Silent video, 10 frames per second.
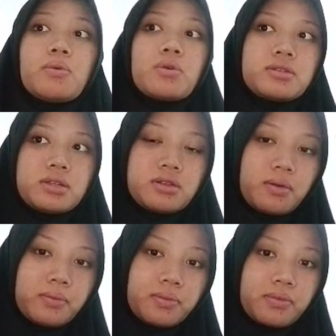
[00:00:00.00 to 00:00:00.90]
Memory
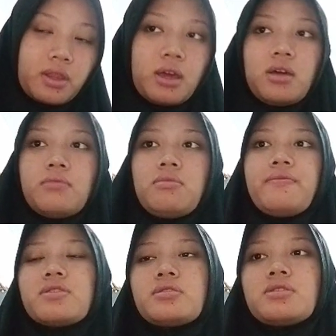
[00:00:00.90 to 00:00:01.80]
system is a
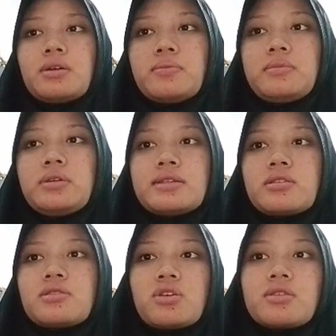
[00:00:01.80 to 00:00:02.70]
short-term
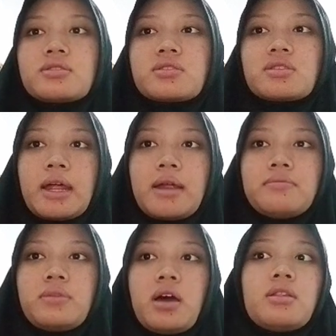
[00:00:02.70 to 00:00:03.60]
and a long-term
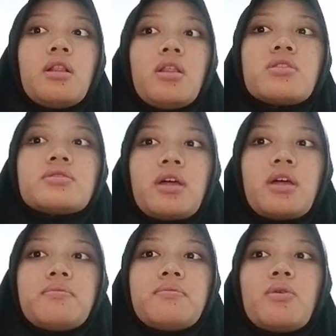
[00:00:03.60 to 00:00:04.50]
memory play
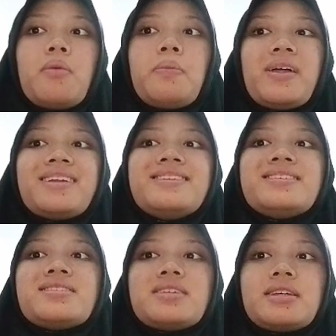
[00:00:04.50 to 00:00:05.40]
distinct
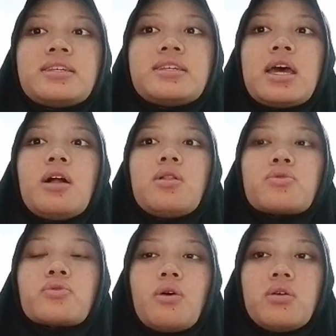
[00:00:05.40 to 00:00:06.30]
roles in the
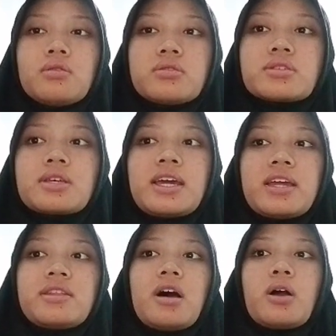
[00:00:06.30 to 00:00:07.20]
acquiring
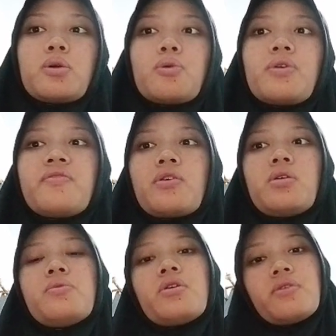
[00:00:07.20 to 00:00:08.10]
vocabulary and
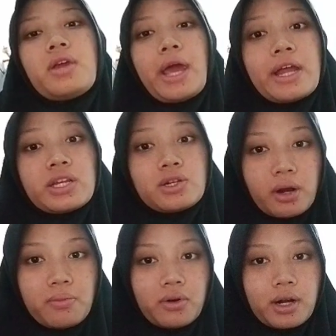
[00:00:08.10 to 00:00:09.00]
grammar
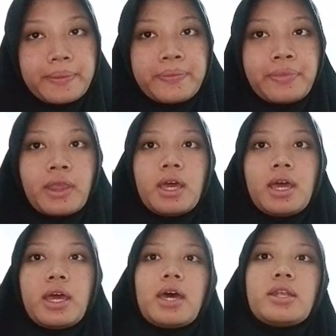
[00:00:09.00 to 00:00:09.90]
and the cognitive load.